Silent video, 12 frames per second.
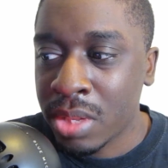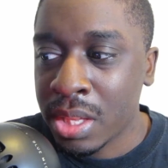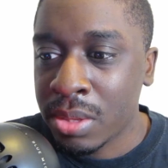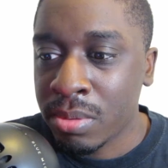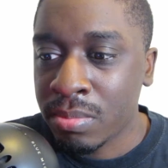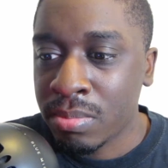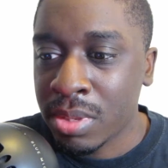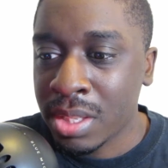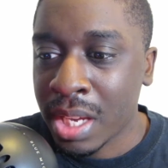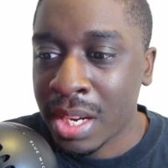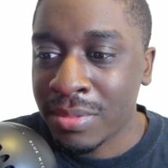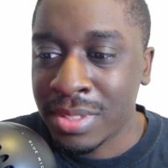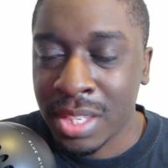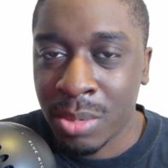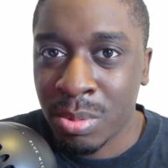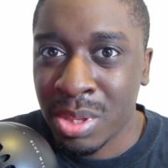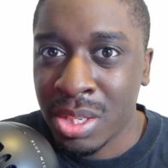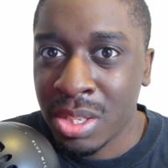that they're just kind of sick
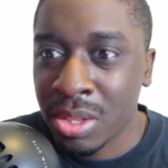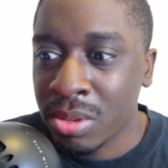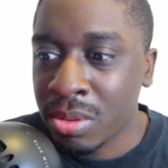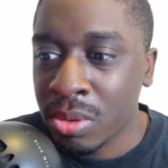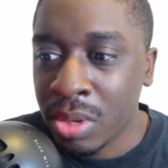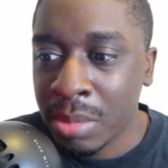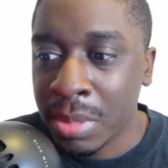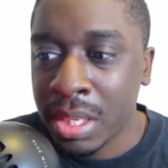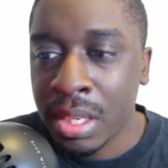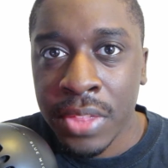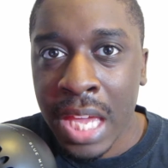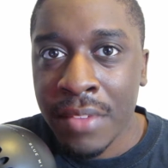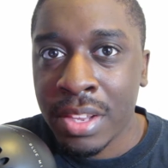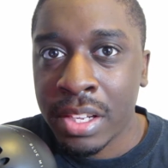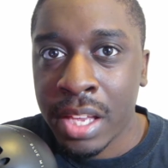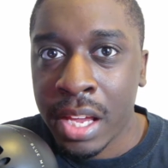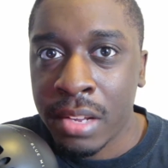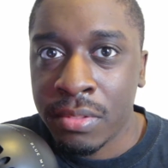with each other, you know what I mean? They have a
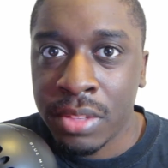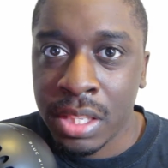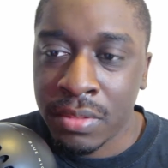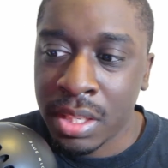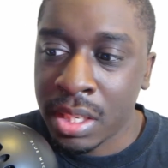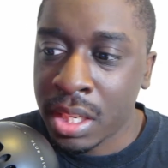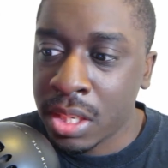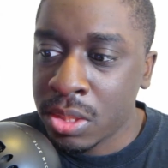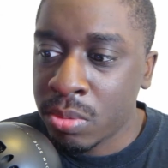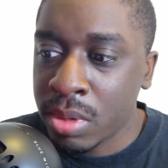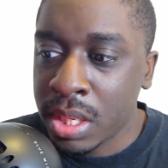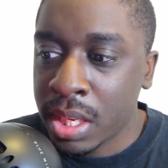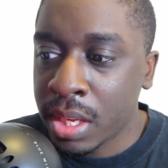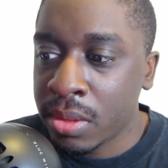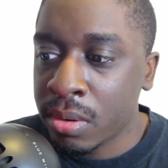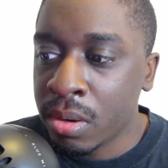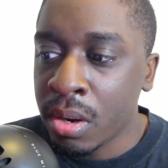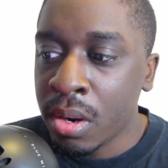lot of lived in history
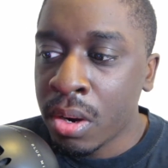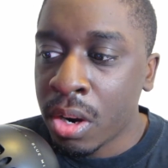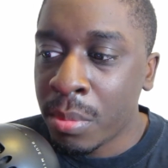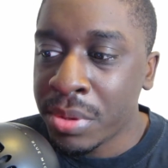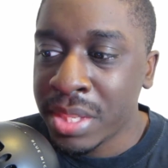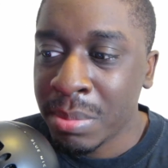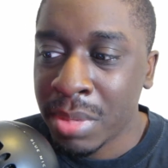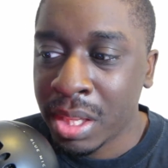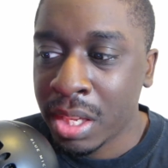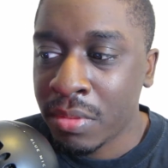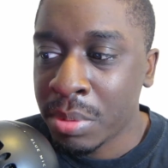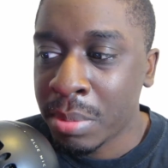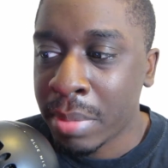together, almost immediately from the